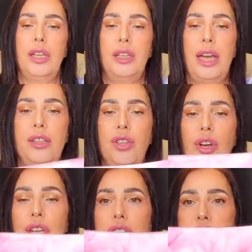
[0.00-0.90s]
They
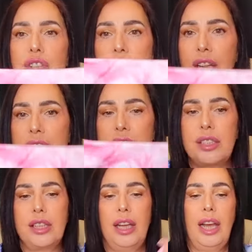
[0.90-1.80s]
tie at the
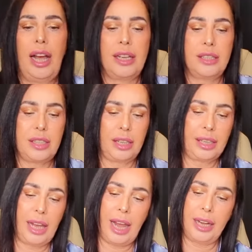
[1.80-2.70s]
sides. And
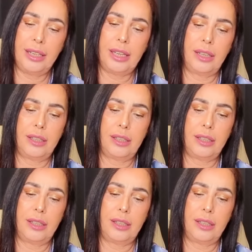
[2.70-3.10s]
again,